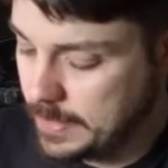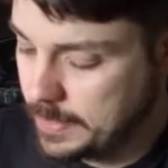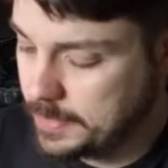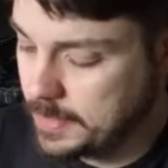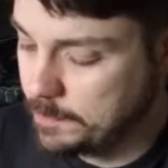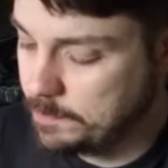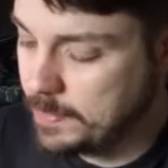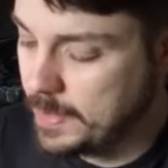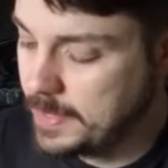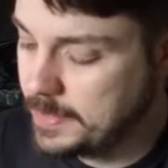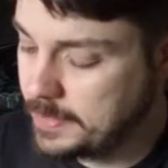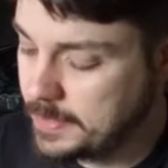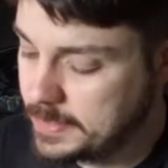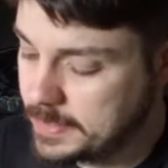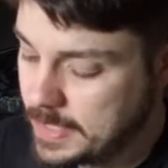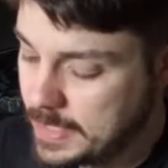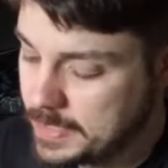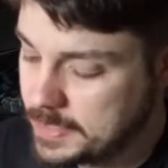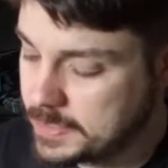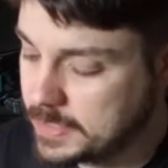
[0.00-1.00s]
The button
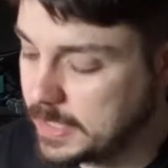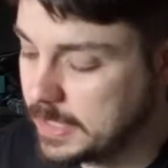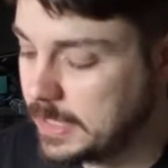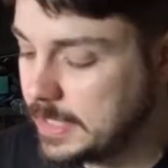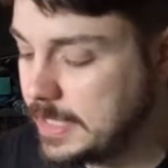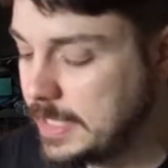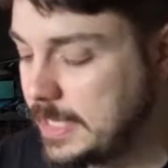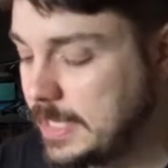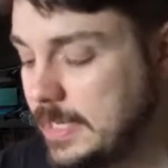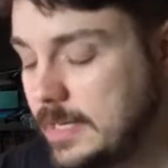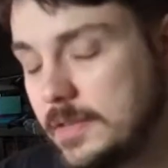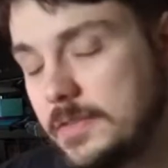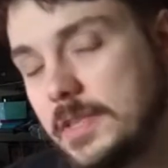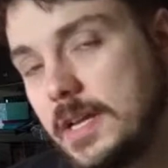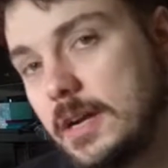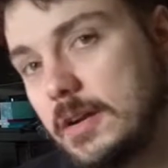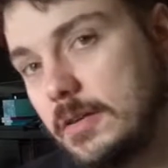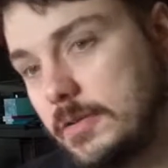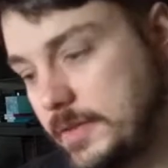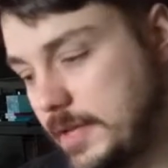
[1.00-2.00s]
design is clean.
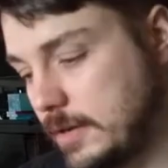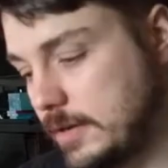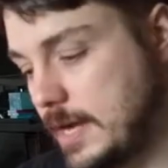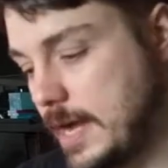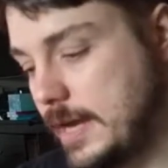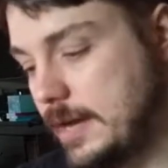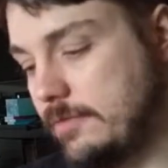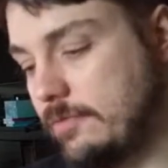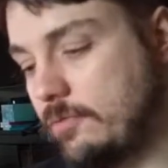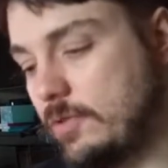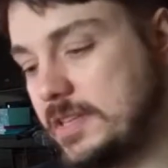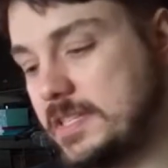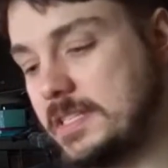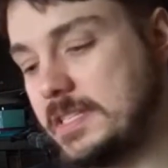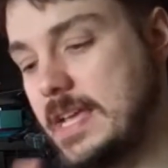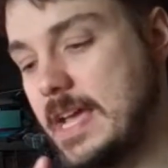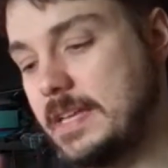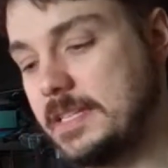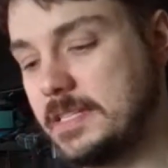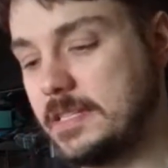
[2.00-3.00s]
They're kind of
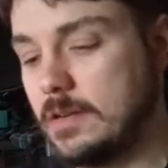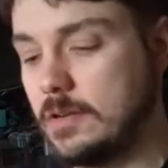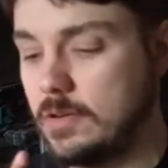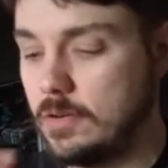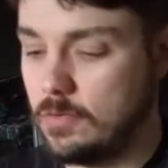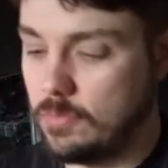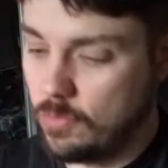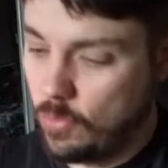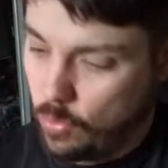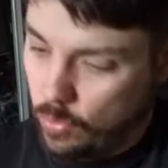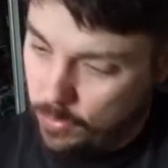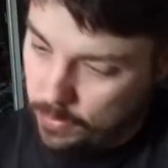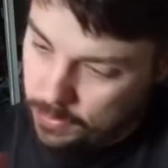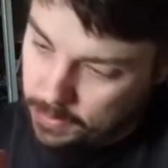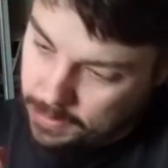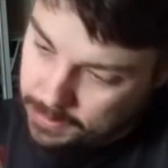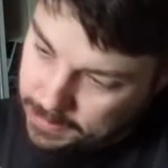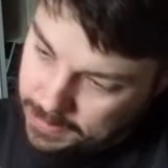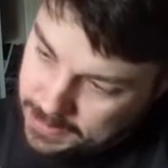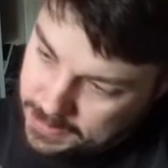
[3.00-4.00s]
recessed or
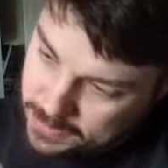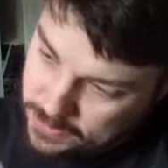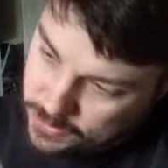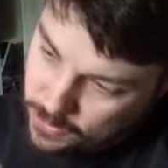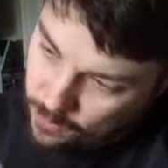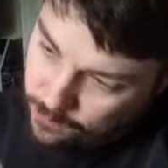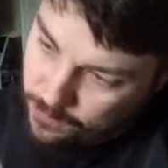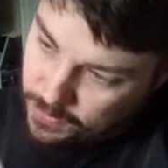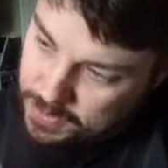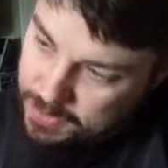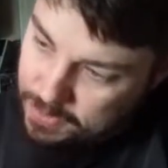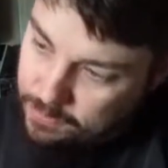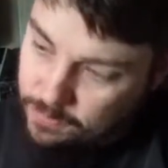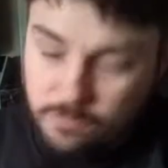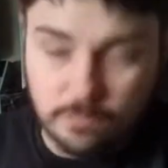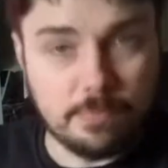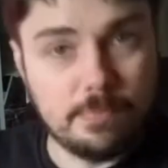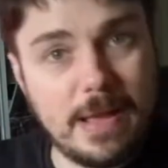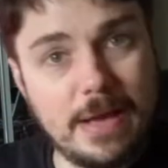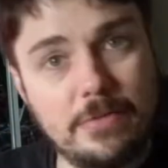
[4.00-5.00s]
at least surface
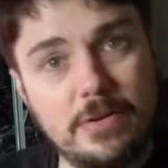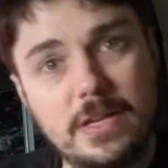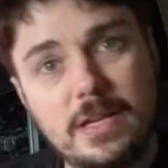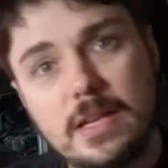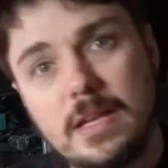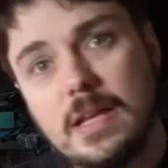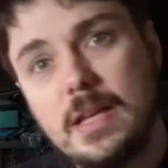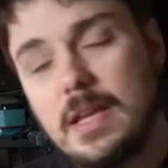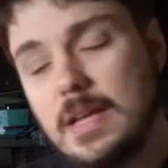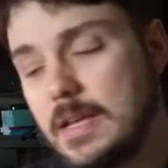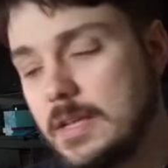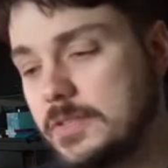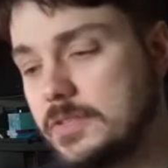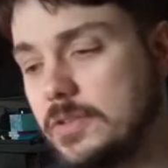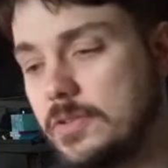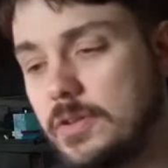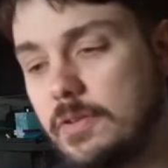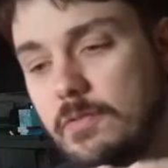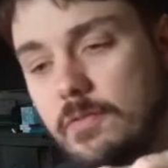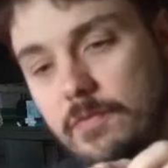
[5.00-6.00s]
mounted,
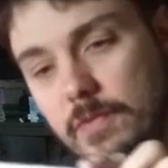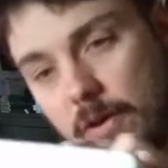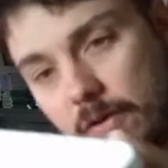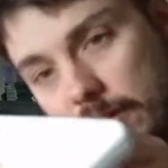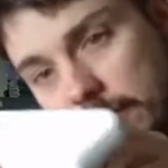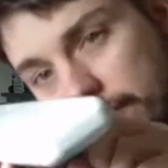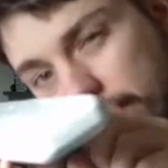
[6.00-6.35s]
so they're very